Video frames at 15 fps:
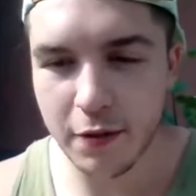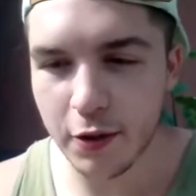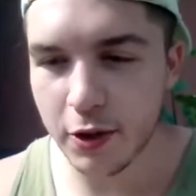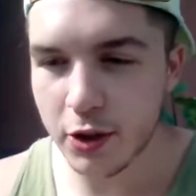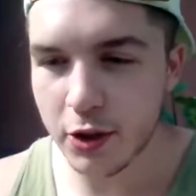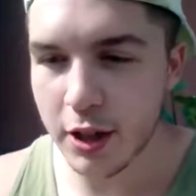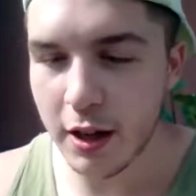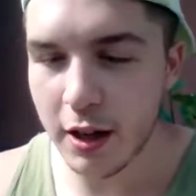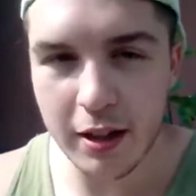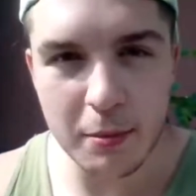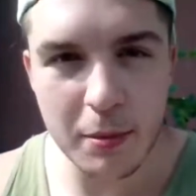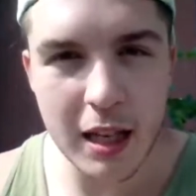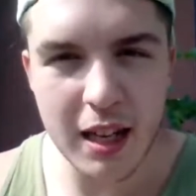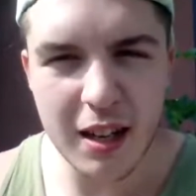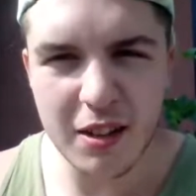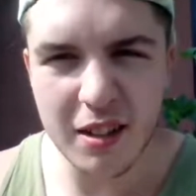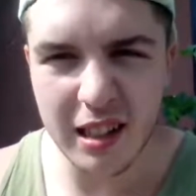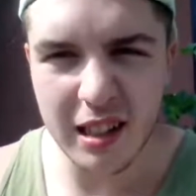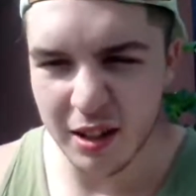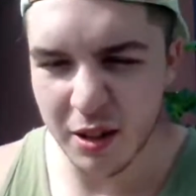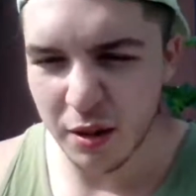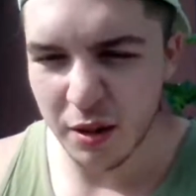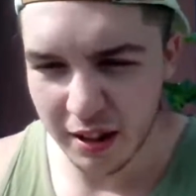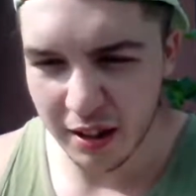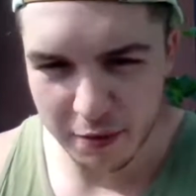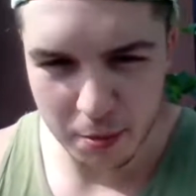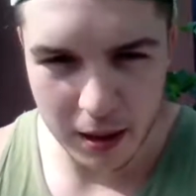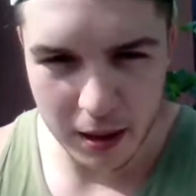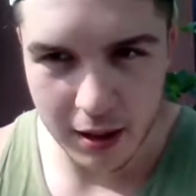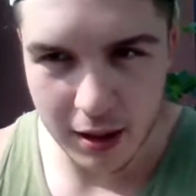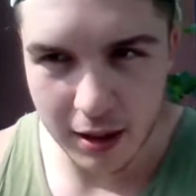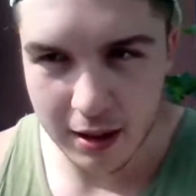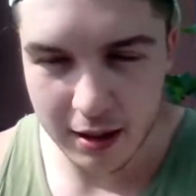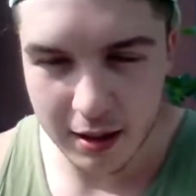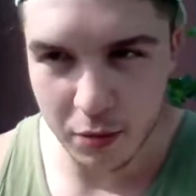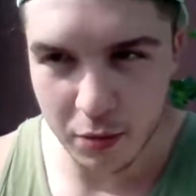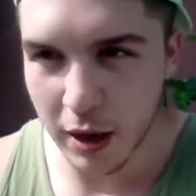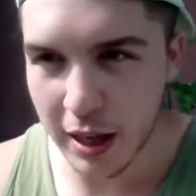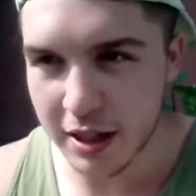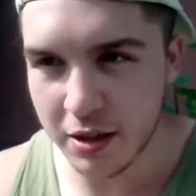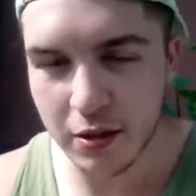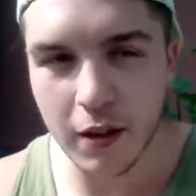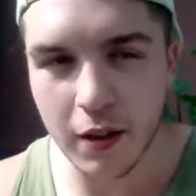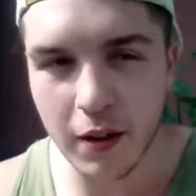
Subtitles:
Full Vision for shutting me out in the wife beater.